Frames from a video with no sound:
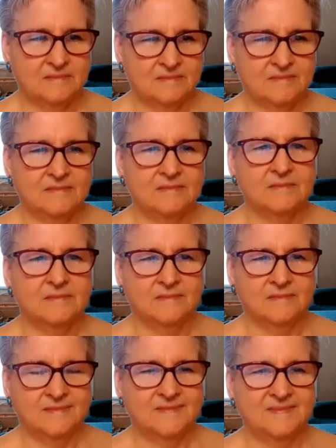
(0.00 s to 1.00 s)

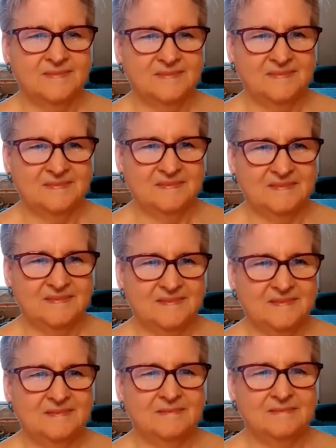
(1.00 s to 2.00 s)

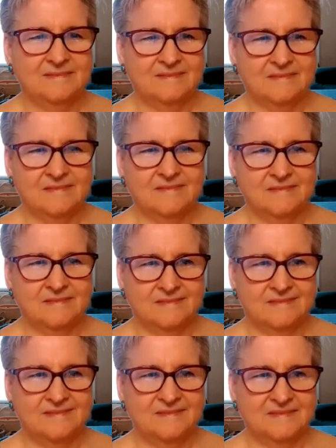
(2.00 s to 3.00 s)

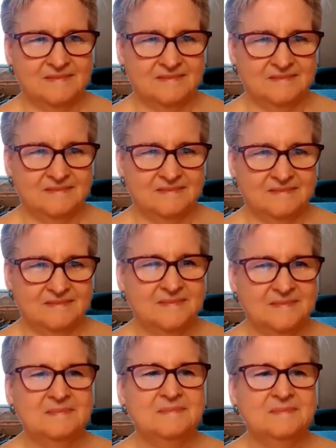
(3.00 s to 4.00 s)

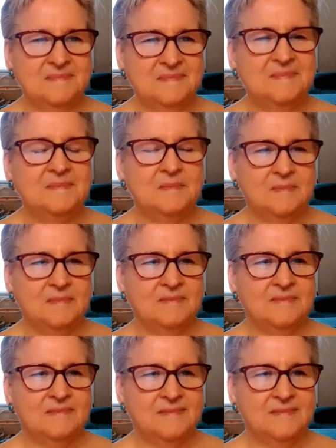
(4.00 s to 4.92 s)
This person isn't speaking.